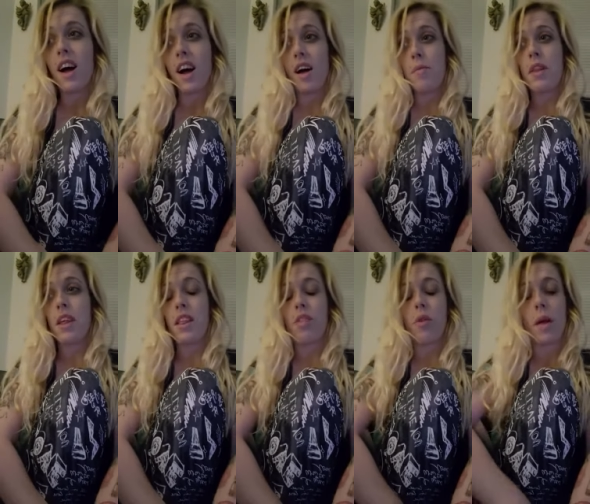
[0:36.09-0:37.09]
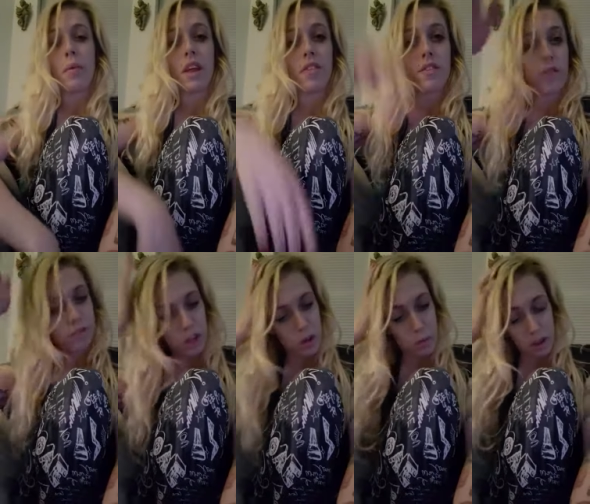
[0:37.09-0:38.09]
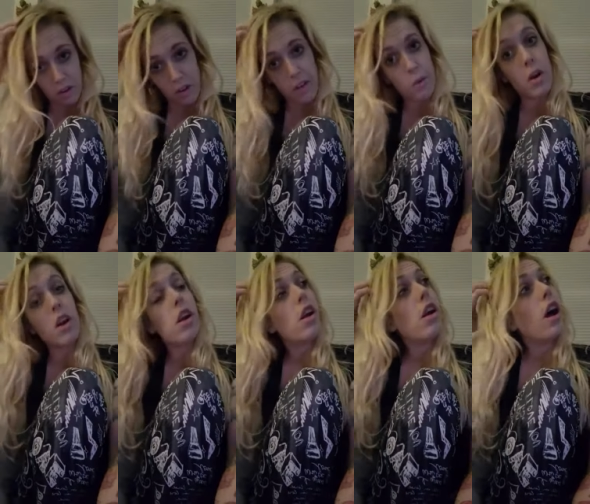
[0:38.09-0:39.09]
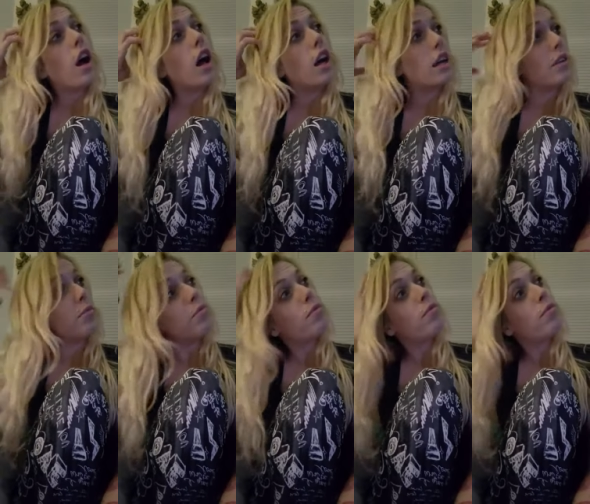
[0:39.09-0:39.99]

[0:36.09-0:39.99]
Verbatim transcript: Um, at least that's what I believe. You can believe whatever you want. Um,